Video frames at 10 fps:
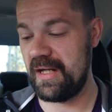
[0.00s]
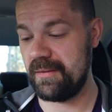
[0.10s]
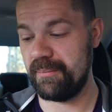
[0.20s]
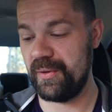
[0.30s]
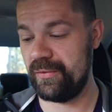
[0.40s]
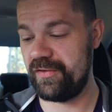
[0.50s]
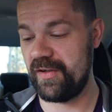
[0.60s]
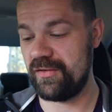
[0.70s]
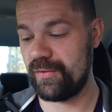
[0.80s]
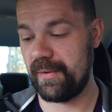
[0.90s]
and
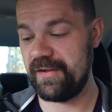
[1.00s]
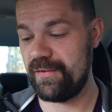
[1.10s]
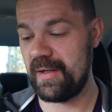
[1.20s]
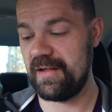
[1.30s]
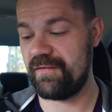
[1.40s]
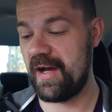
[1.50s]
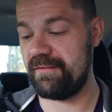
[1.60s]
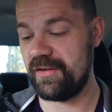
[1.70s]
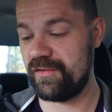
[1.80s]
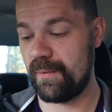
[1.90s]
boosted
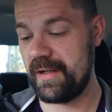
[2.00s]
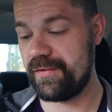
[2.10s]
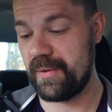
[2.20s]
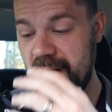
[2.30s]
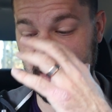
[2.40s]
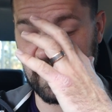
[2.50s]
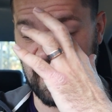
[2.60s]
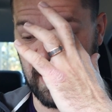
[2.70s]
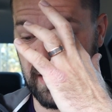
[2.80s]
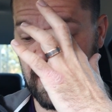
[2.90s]
2285 to
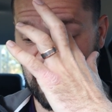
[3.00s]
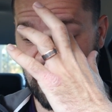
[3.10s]
2389.